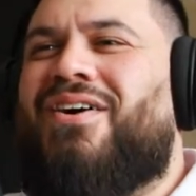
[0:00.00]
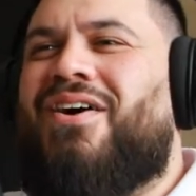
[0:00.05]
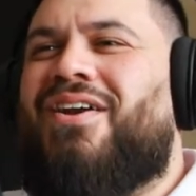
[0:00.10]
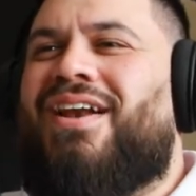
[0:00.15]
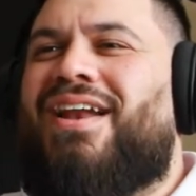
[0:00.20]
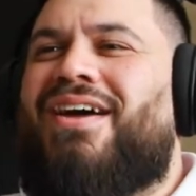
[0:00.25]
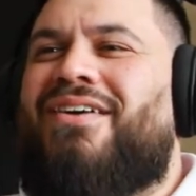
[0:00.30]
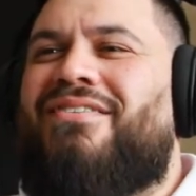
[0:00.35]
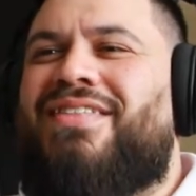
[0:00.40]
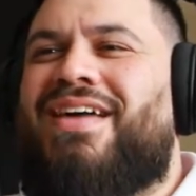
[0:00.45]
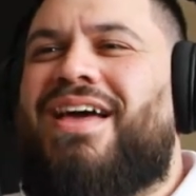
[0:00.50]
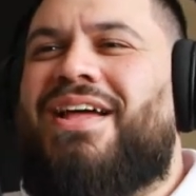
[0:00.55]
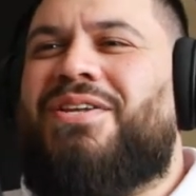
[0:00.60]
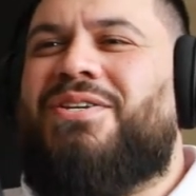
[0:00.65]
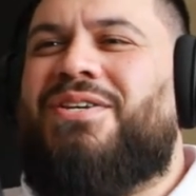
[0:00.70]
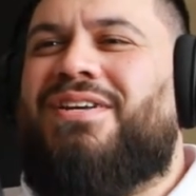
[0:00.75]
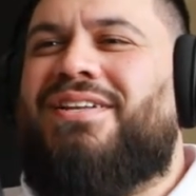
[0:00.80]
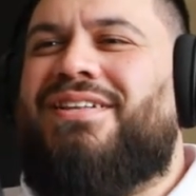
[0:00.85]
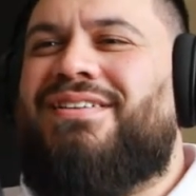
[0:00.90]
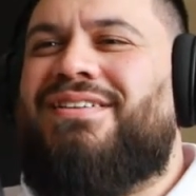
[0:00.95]
Gotta love
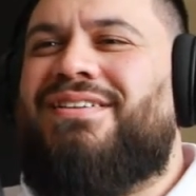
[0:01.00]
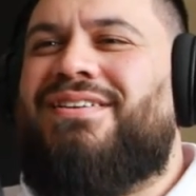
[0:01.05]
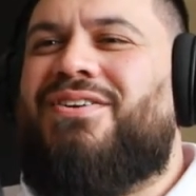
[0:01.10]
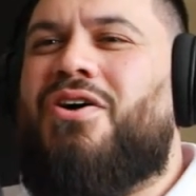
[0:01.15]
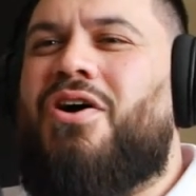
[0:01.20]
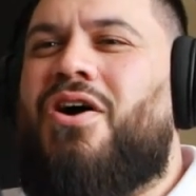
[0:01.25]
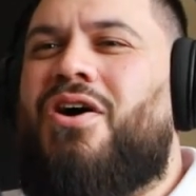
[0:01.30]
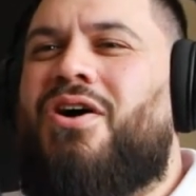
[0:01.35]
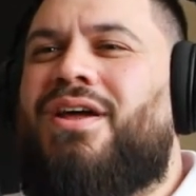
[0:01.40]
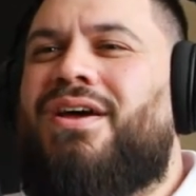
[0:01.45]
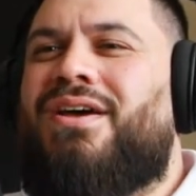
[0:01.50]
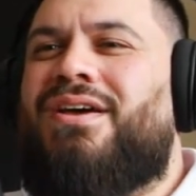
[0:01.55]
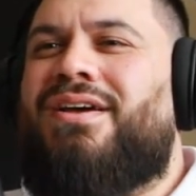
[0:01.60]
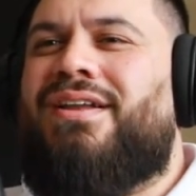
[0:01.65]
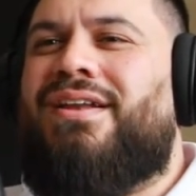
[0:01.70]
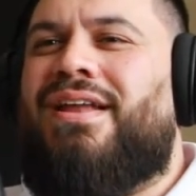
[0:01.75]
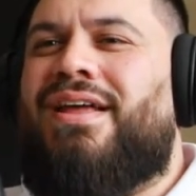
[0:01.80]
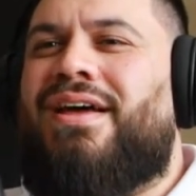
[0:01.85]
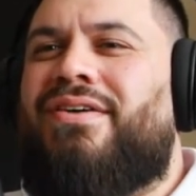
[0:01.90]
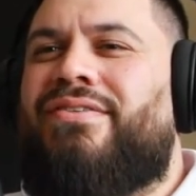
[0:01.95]
that shit.
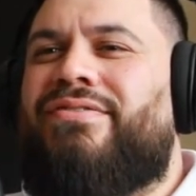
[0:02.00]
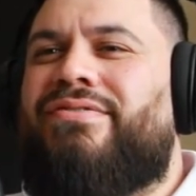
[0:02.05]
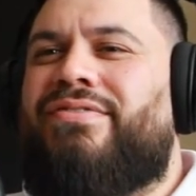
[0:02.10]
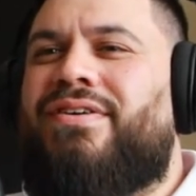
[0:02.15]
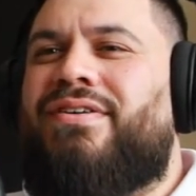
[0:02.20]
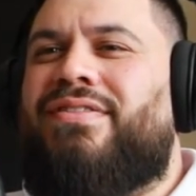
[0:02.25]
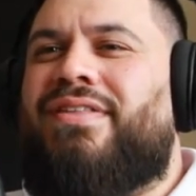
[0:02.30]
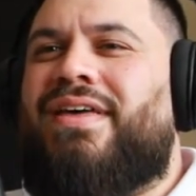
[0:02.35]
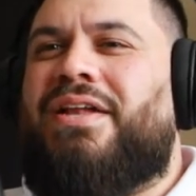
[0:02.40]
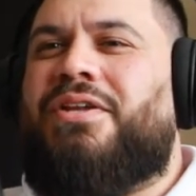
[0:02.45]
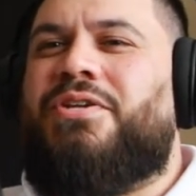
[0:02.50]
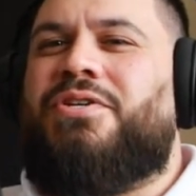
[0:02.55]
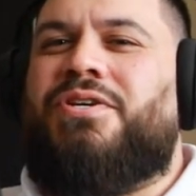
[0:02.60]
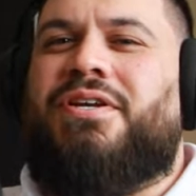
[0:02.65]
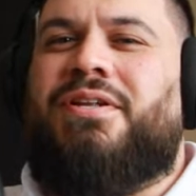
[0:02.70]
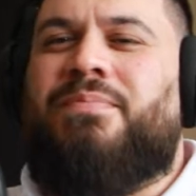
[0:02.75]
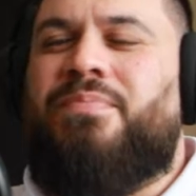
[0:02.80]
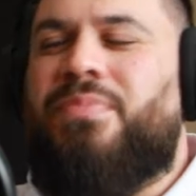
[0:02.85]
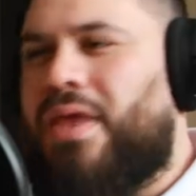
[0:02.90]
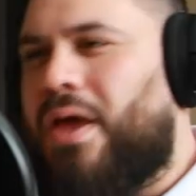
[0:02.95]
Gotta love that
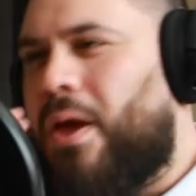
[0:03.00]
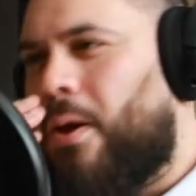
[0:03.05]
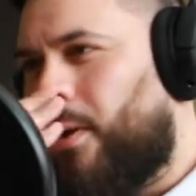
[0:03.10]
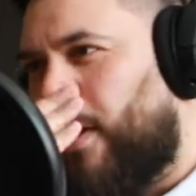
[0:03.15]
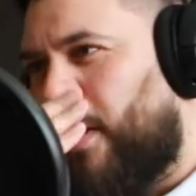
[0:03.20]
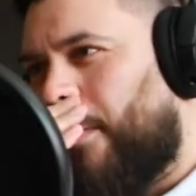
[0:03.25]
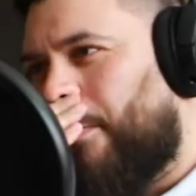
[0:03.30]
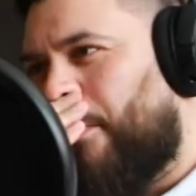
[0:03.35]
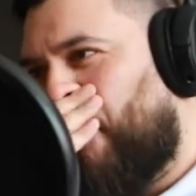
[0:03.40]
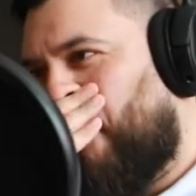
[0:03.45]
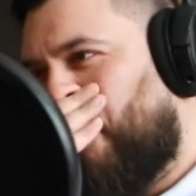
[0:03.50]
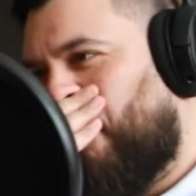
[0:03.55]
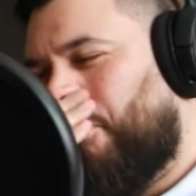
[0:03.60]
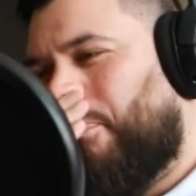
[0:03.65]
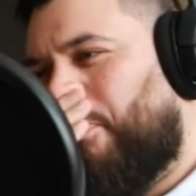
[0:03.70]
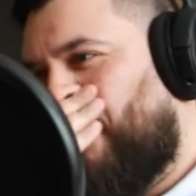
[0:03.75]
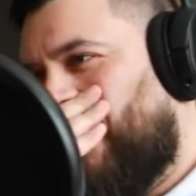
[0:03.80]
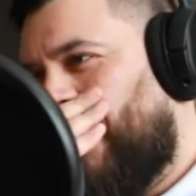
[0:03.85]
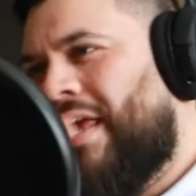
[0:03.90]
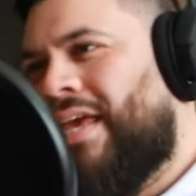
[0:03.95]
shit. Okay.
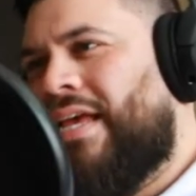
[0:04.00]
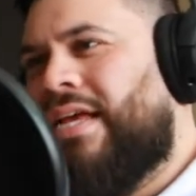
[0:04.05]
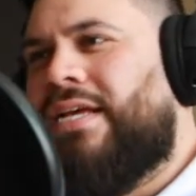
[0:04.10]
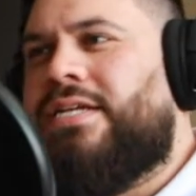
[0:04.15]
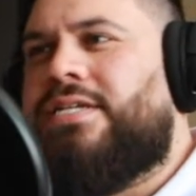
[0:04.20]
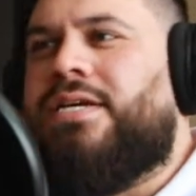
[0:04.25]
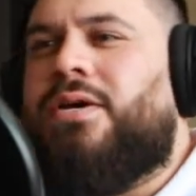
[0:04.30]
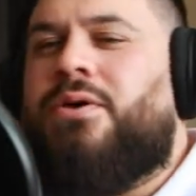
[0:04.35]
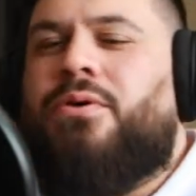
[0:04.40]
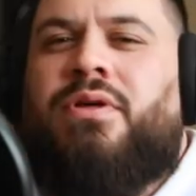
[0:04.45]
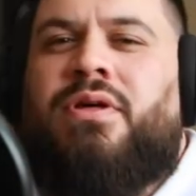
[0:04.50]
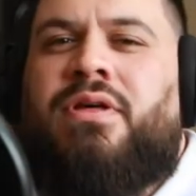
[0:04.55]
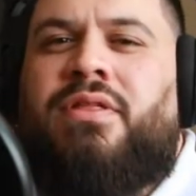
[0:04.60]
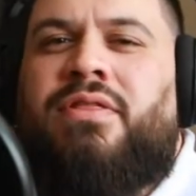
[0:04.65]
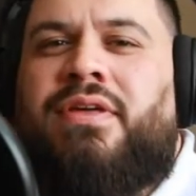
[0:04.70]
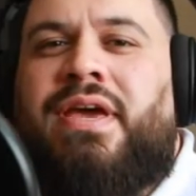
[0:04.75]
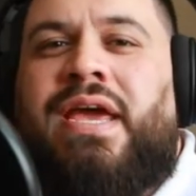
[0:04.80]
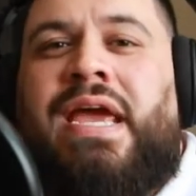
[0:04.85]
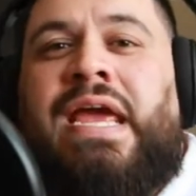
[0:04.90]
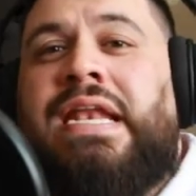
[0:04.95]
So
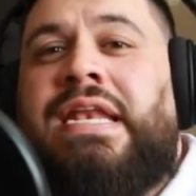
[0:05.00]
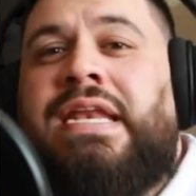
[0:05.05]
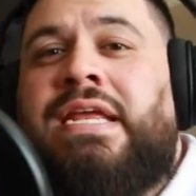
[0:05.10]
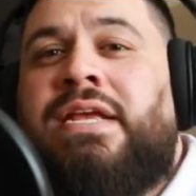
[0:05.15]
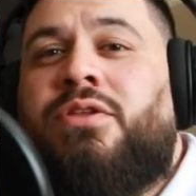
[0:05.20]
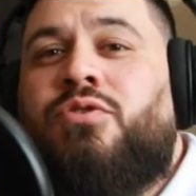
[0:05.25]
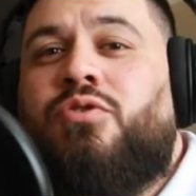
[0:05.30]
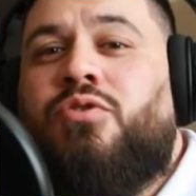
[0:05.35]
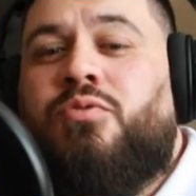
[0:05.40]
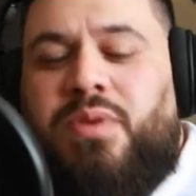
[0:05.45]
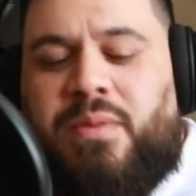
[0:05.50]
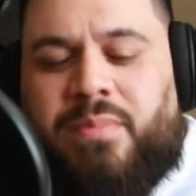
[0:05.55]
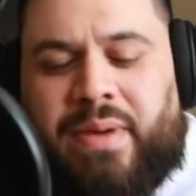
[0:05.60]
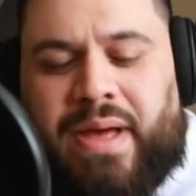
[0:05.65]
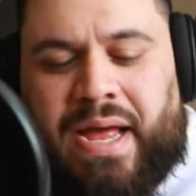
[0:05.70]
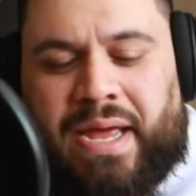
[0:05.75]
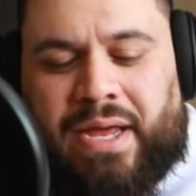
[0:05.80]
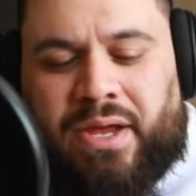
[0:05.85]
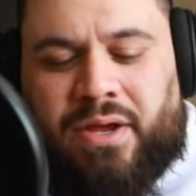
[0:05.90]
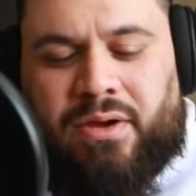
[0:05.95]
the ending took me
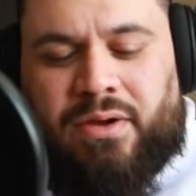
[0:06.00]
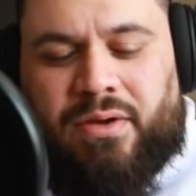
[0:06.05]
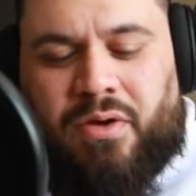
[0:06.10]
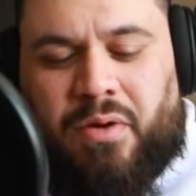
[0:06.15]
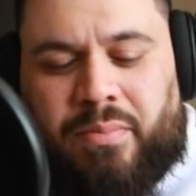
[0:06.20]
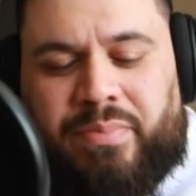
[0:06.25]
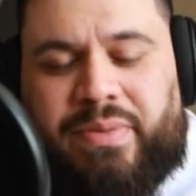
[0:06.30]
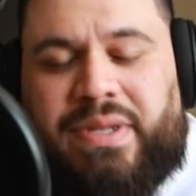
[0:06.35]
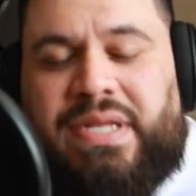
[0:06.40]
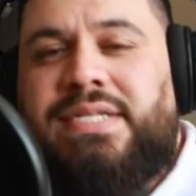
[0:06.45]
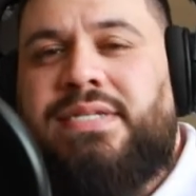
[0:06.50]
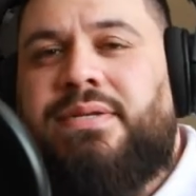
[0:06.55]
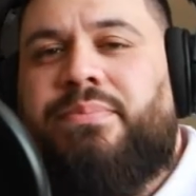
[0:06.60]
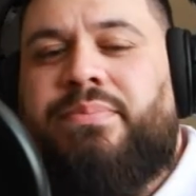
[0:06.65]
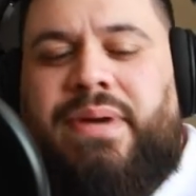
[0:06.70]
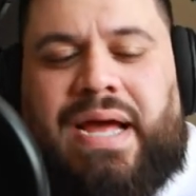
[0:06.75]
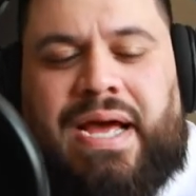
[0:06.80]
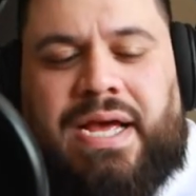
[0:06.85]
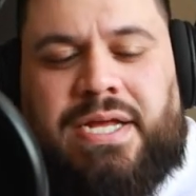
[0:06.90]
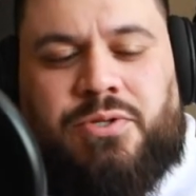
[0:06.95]
by complete
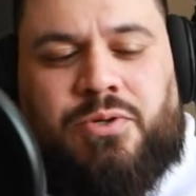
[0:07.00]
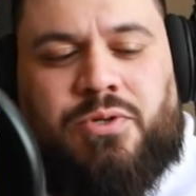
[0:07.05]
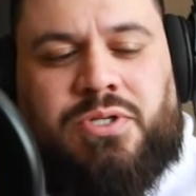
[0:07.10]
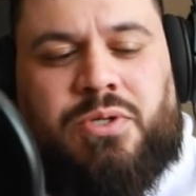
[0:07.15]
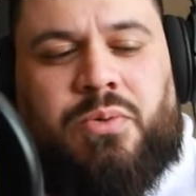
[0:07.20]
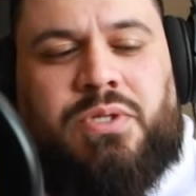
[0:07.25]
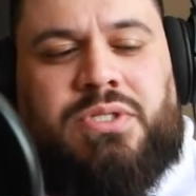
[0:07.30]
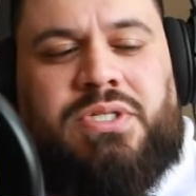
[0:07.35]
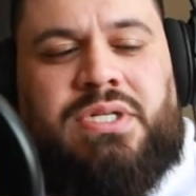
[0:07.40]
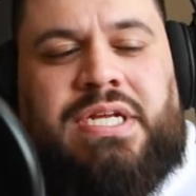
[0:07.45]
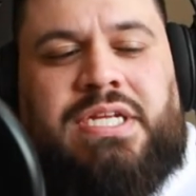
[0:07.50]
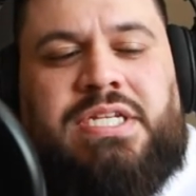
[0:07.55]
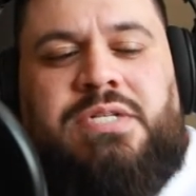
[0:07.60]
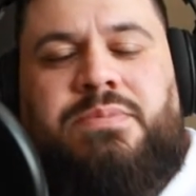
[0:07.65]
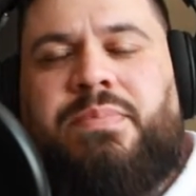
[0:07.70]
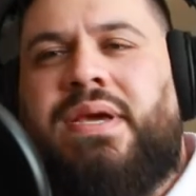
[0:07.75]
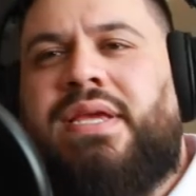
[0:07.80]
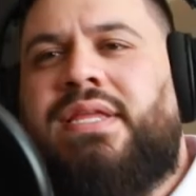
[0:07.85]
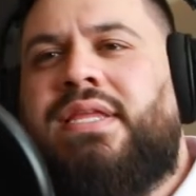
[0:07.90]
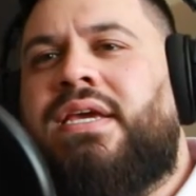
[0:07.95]
surprise because I wasn't
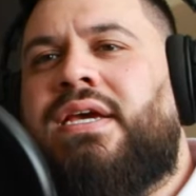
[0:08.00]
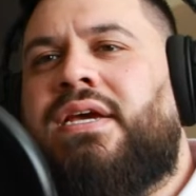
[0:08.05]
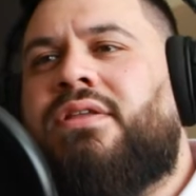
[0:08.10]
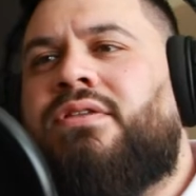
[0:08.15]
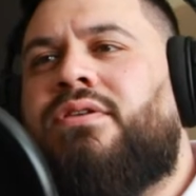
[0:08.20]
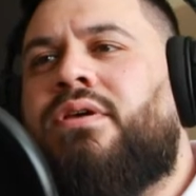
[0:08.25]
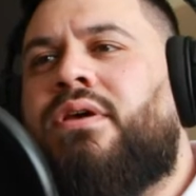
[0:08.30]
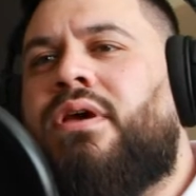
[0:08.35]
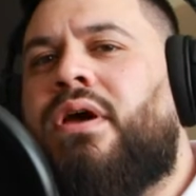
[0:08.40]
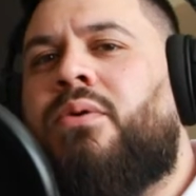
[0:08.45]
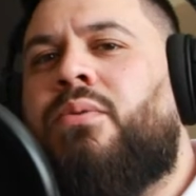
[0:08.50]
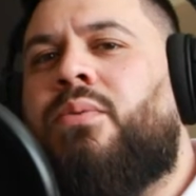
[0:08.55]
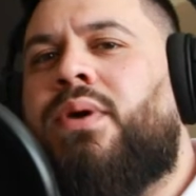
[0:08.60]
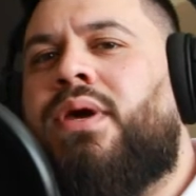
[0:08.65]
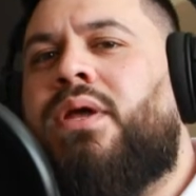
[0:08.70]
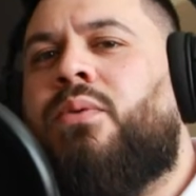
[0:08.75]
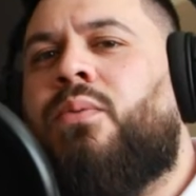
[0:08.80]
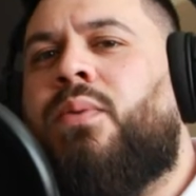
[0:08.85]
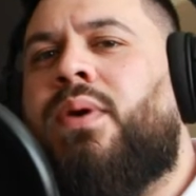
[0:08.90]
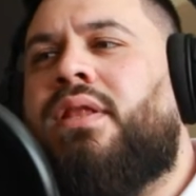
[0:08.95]
expecting it to go
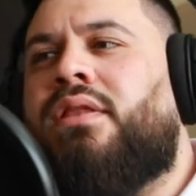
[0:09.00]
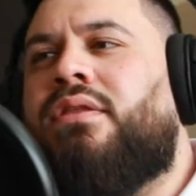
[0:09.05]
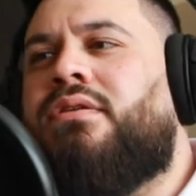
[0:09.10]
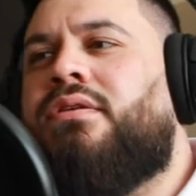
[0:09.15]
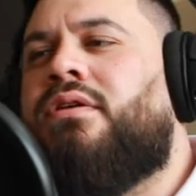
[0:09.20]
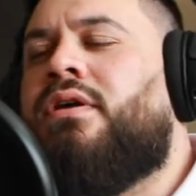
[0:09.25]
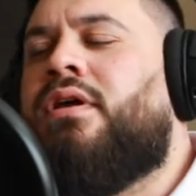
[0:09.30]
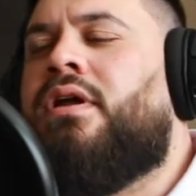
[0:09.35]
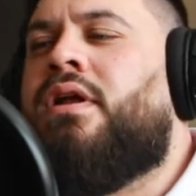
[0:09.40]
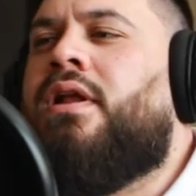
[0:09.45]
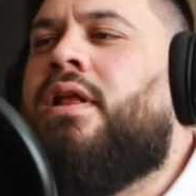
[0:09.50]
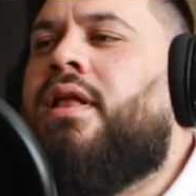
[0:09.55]
where it went.